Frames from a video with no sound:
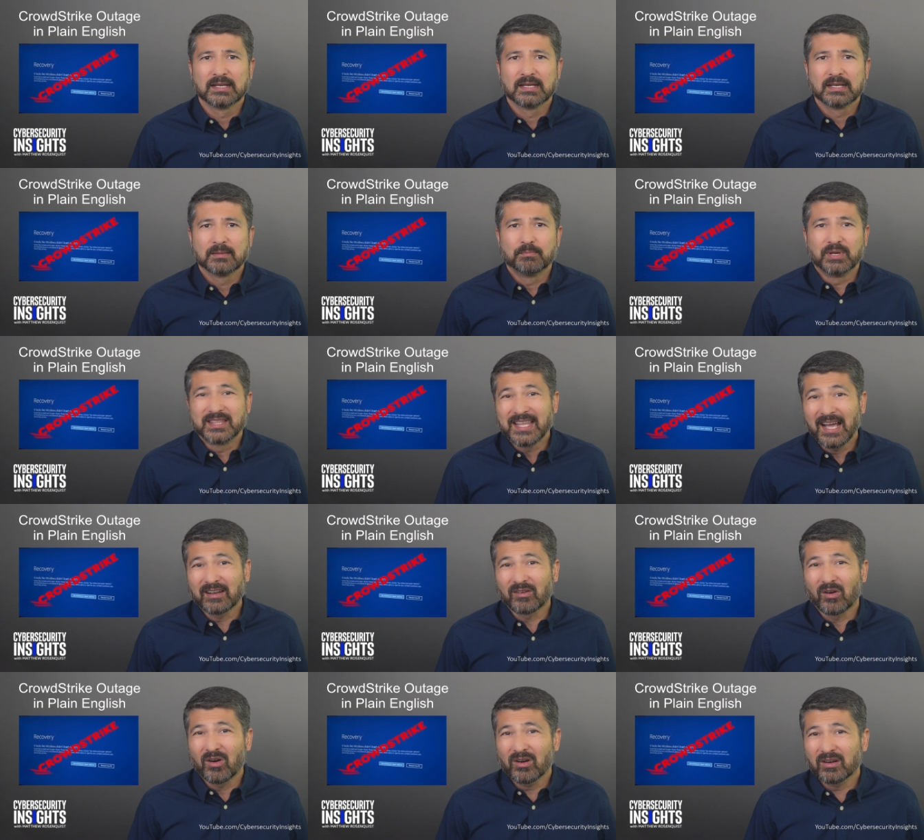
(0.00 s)
But
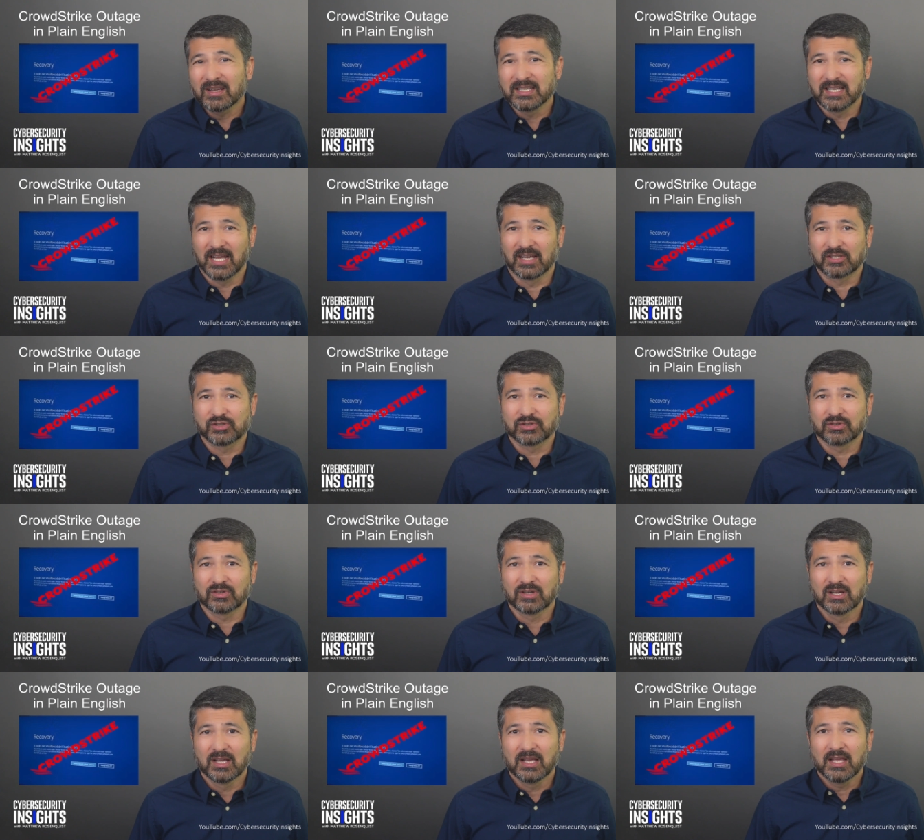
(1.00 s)
that architecture
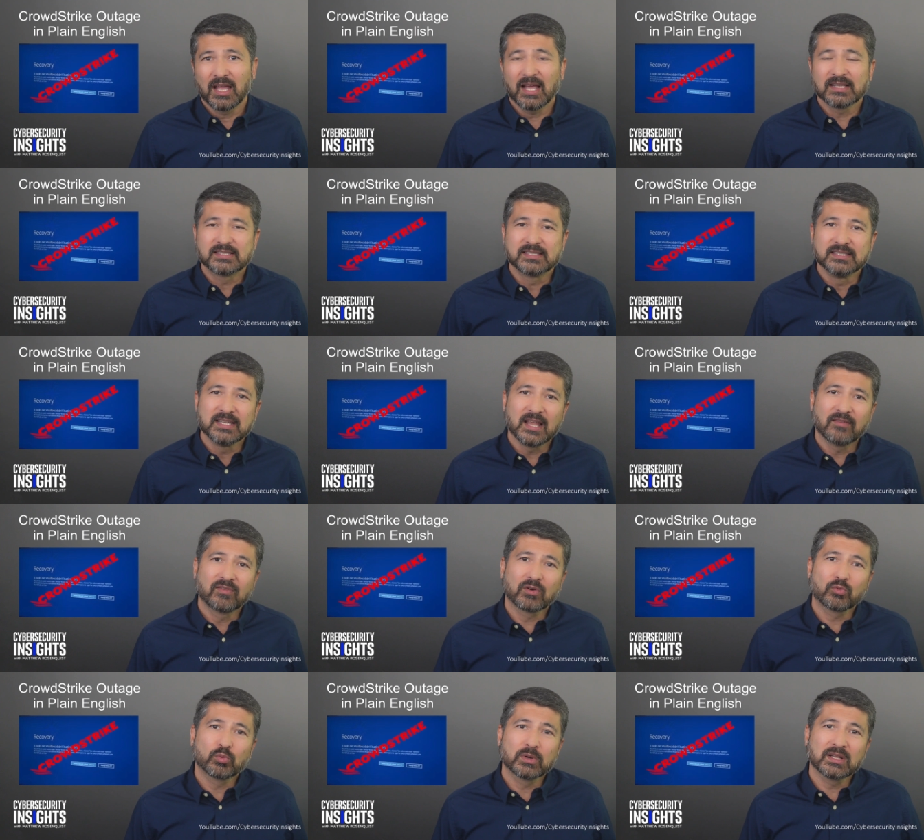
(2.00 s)
has never
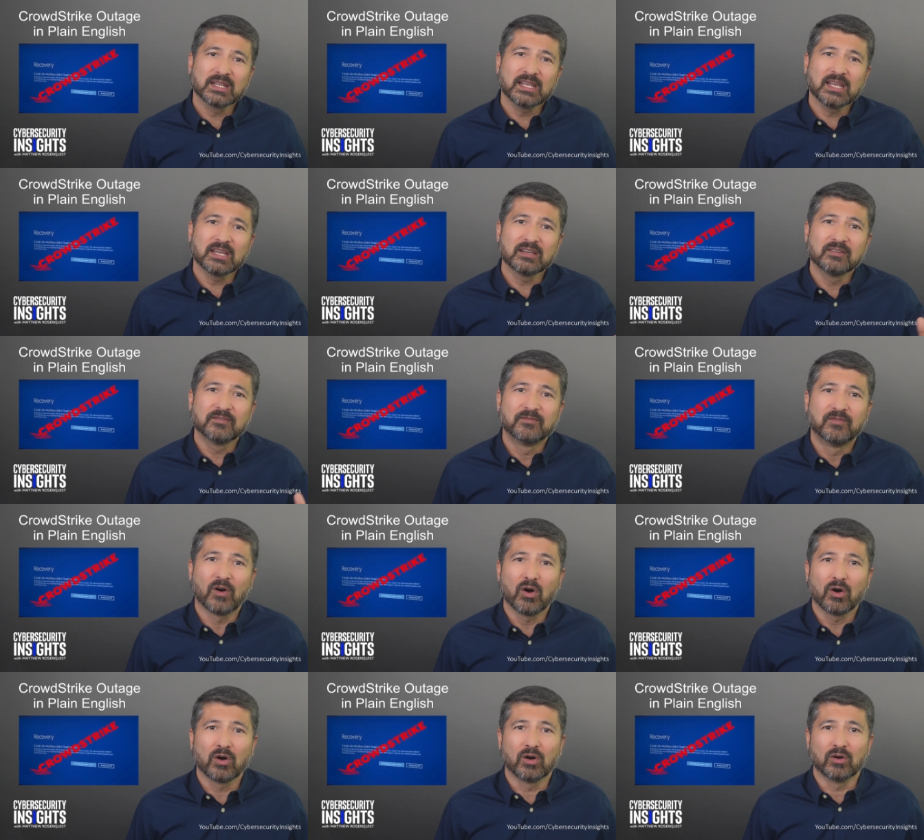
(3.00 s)
really
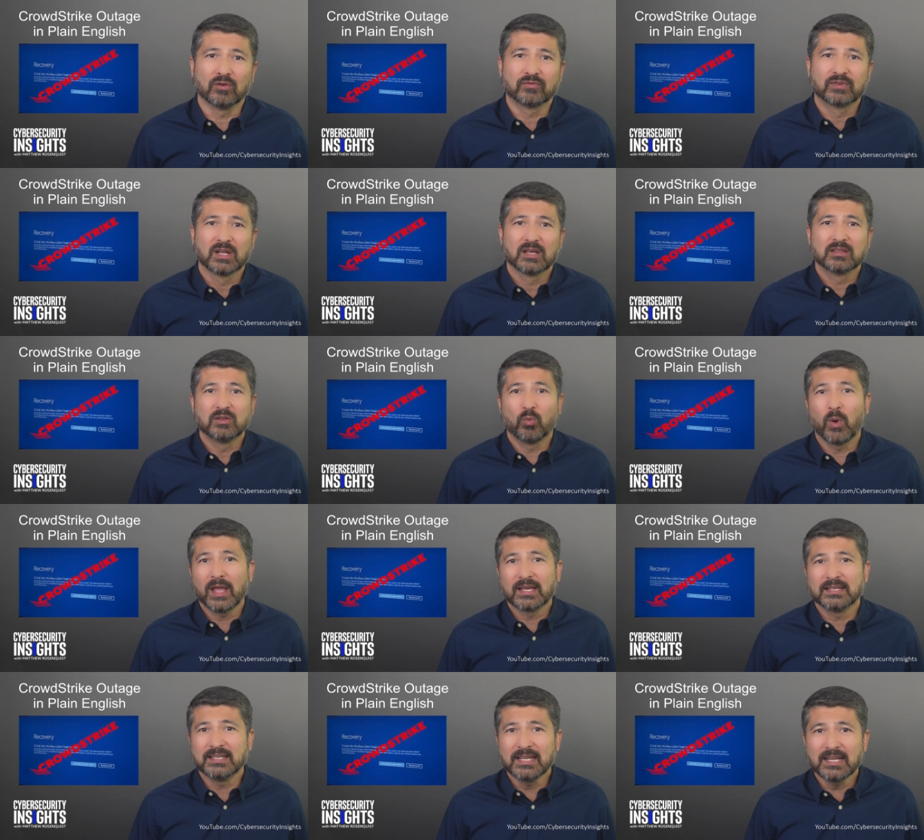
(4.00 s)
evolved the way
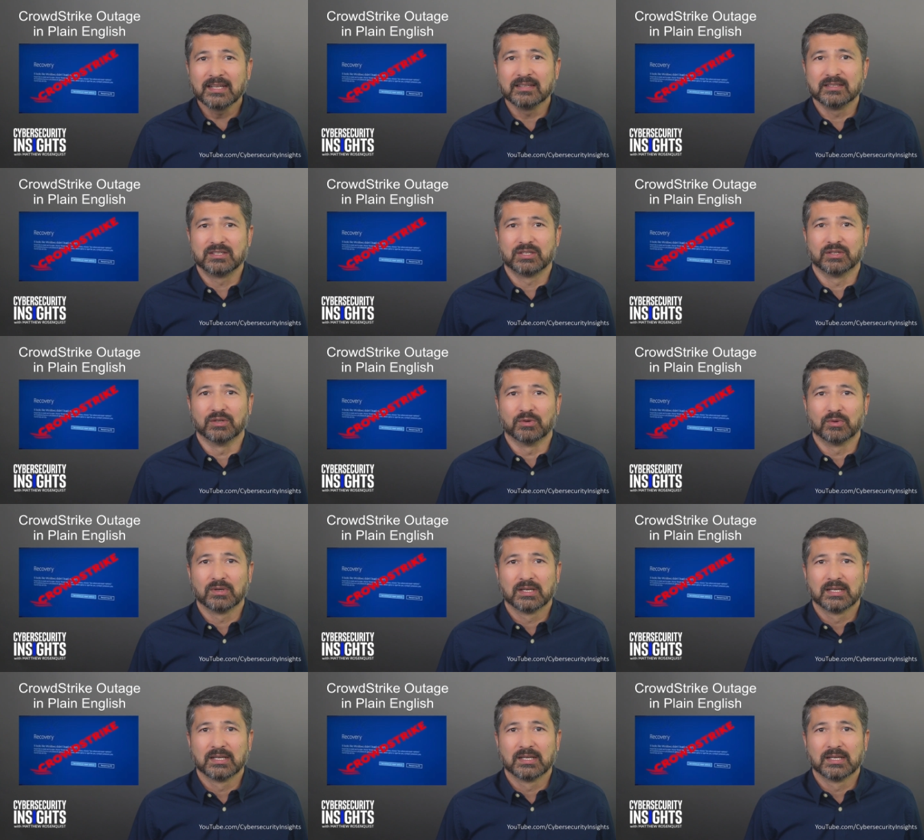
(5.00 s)
it needed to.